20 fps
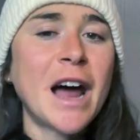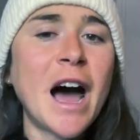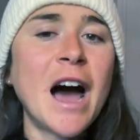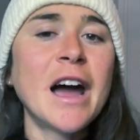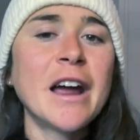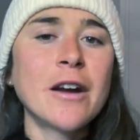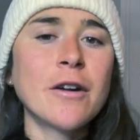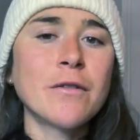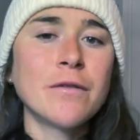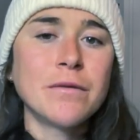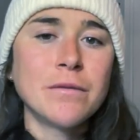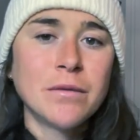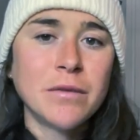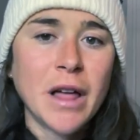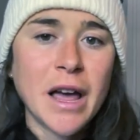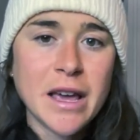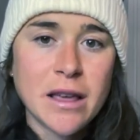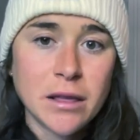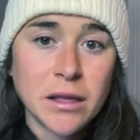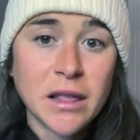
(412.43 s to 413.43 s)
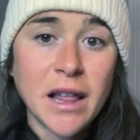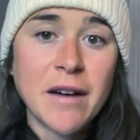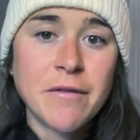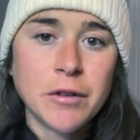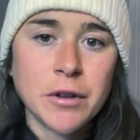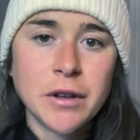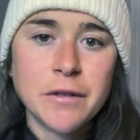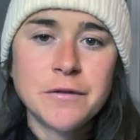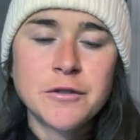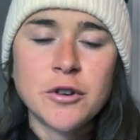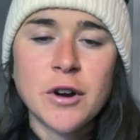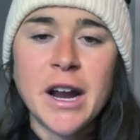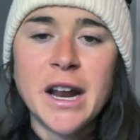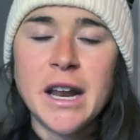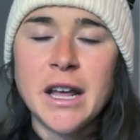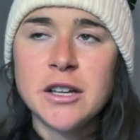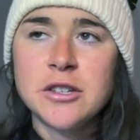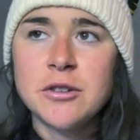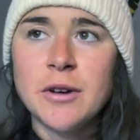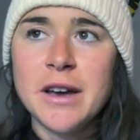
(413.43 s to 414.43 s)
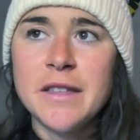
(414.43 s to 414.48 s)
but a higher like level of training.